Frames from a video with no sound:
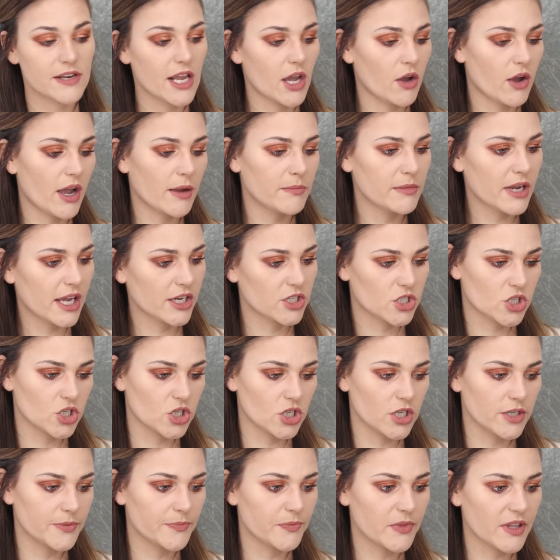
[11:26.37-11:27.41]
Now, I'm not
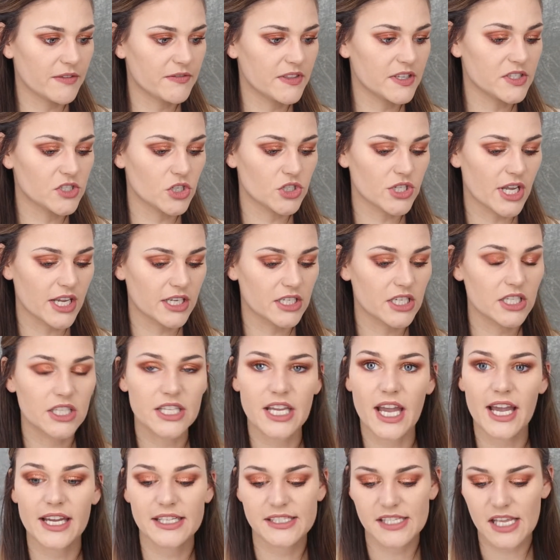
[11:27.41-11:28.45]
sure if these are
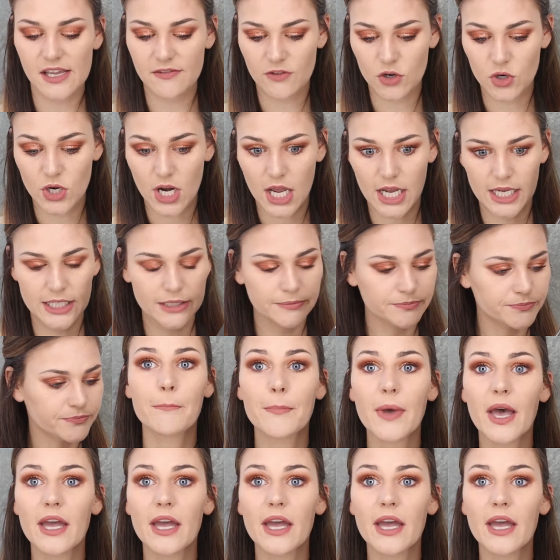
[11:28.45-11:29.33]
technically eye safe or not,